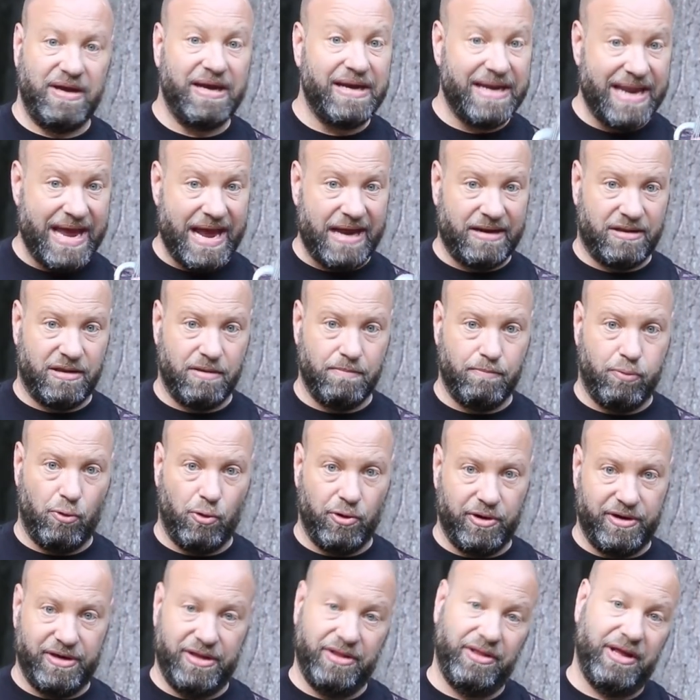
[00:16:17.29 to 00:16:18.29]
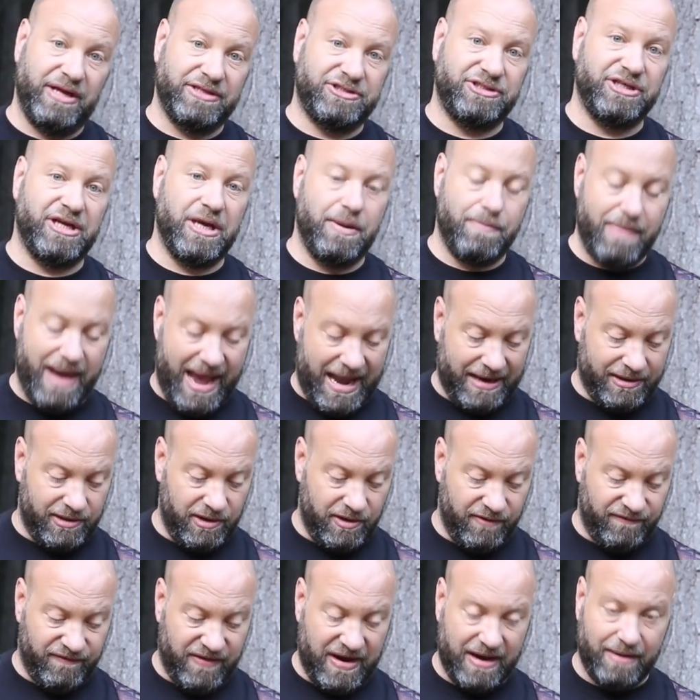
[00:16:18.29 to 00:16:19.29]
And that's important. It lets you get back to
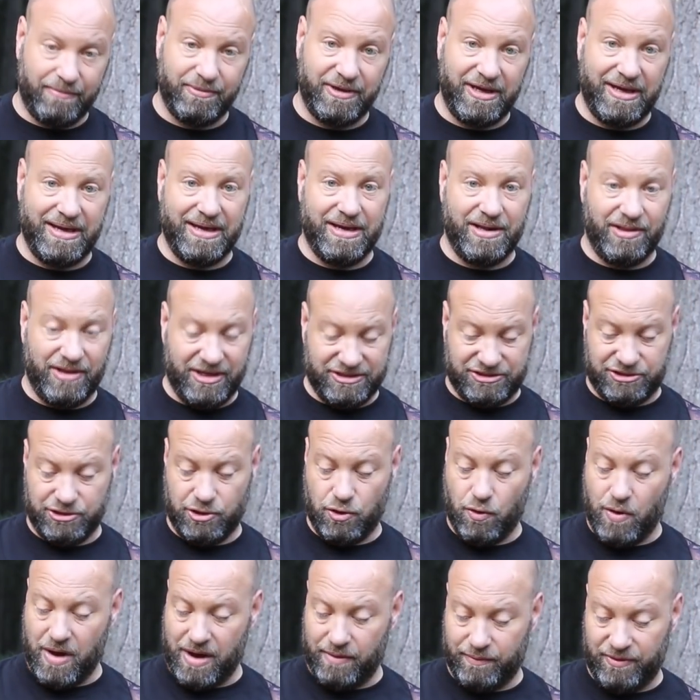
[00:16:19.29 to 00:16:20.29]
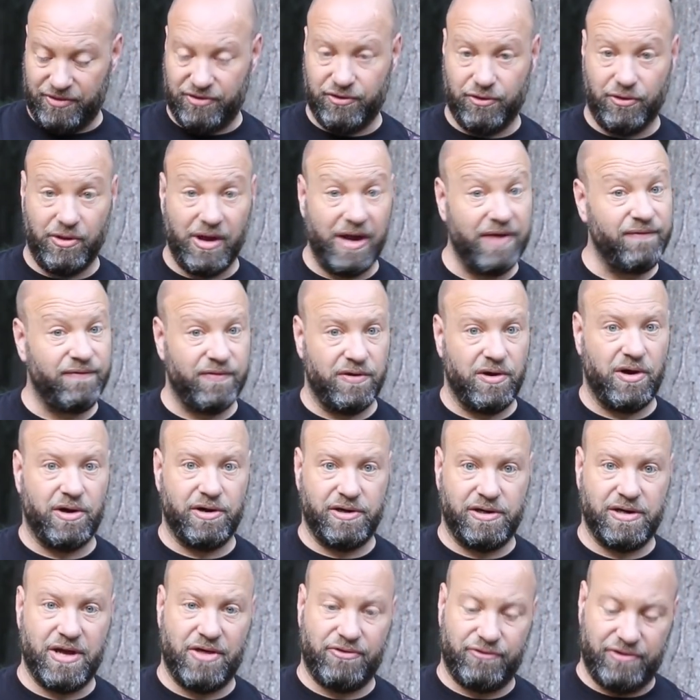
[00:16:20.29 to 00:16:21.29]
your family and it lets you go on with your life and
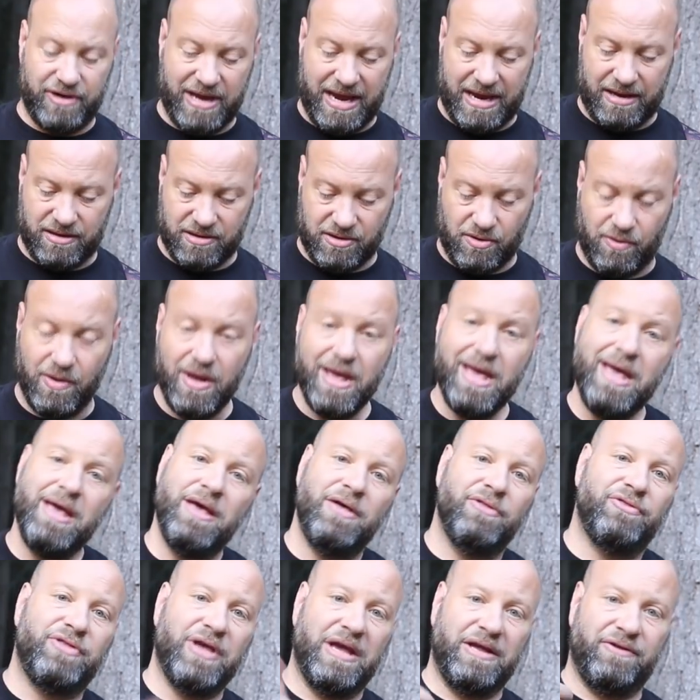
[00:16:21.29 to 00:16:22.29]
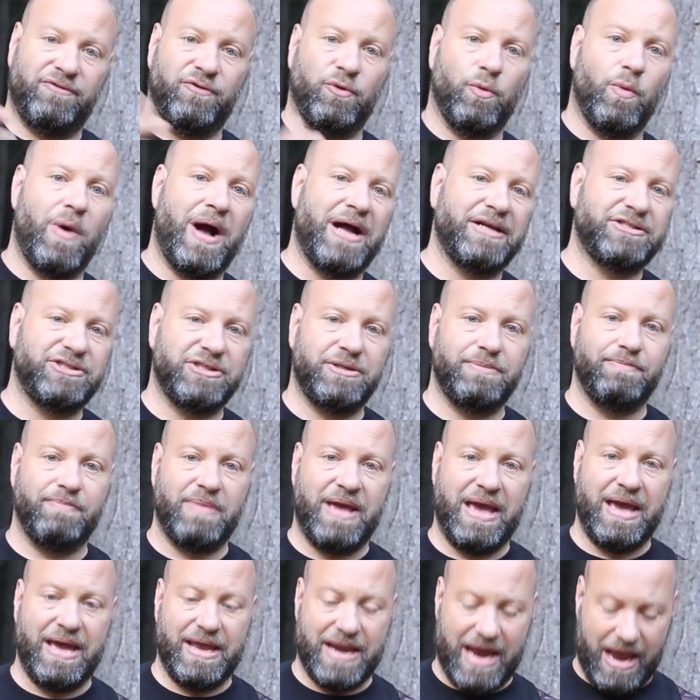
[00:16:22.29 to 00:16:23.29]
hunt another day. So thanks for watching
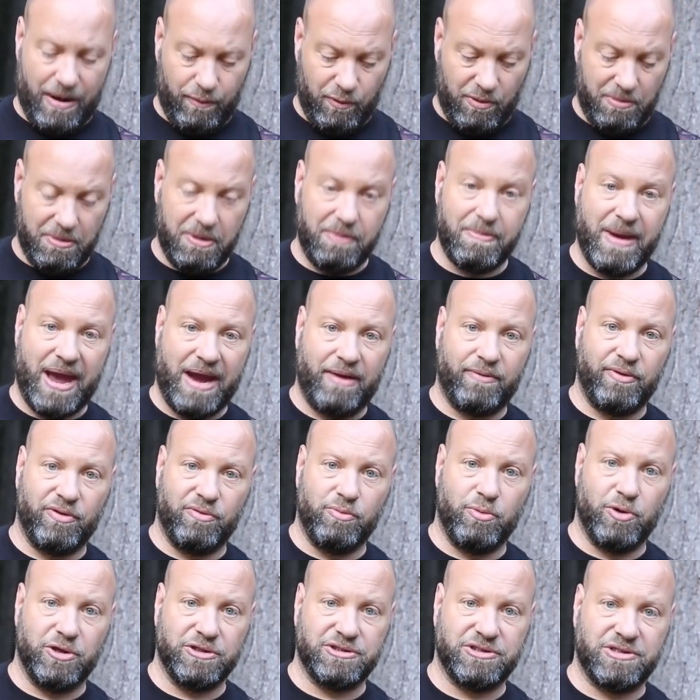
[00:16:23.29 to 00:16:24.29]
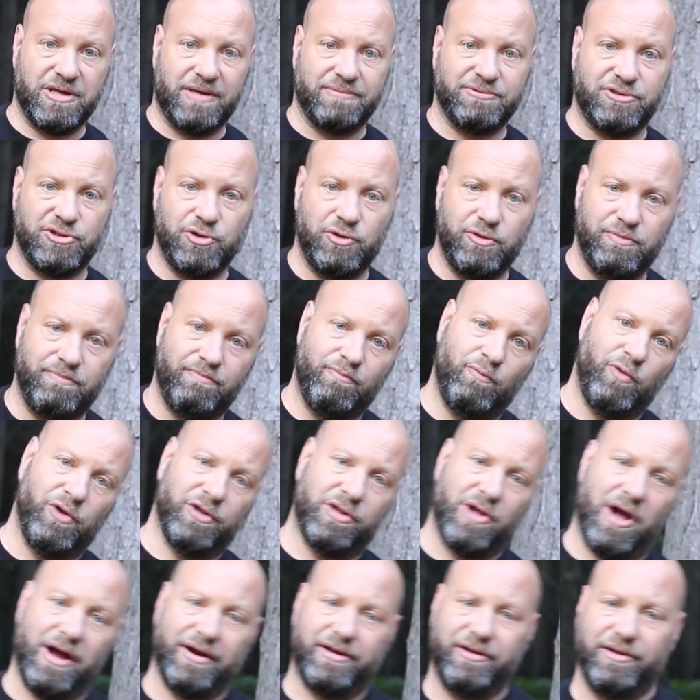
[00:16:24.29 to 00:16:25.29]
and I will be back with more stuff soon. We'll
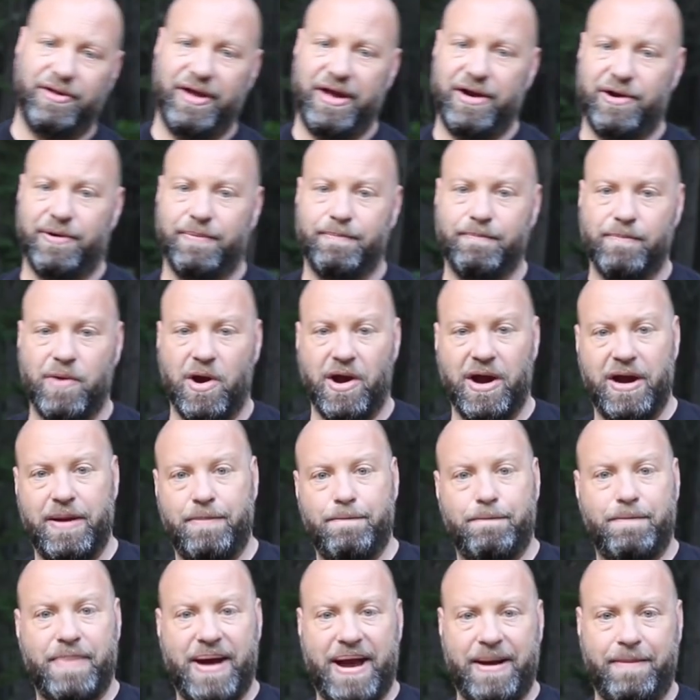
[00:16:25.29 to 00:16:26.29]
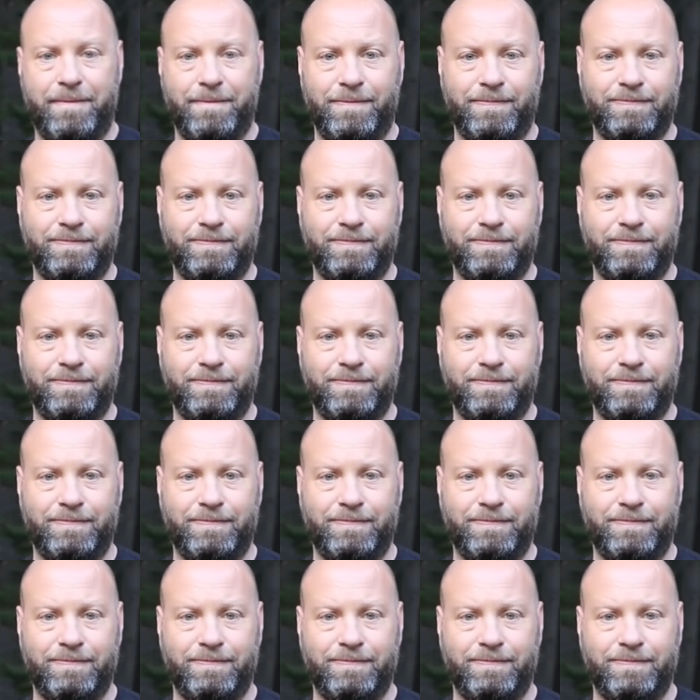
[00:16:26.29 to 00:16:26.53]
talk to you later. All right, bye.